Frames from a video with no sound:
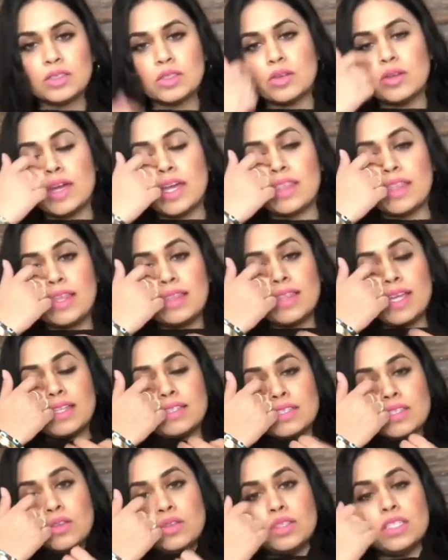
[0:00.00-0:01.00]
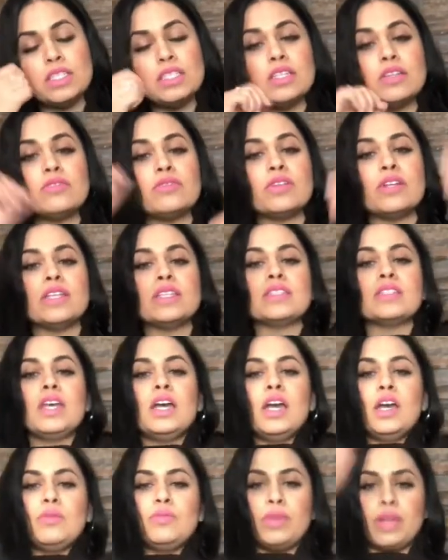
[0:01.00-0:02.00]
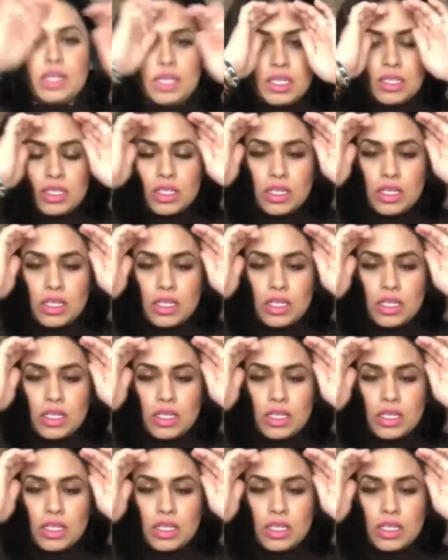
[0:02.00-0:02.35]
So I think that's the only difference. But in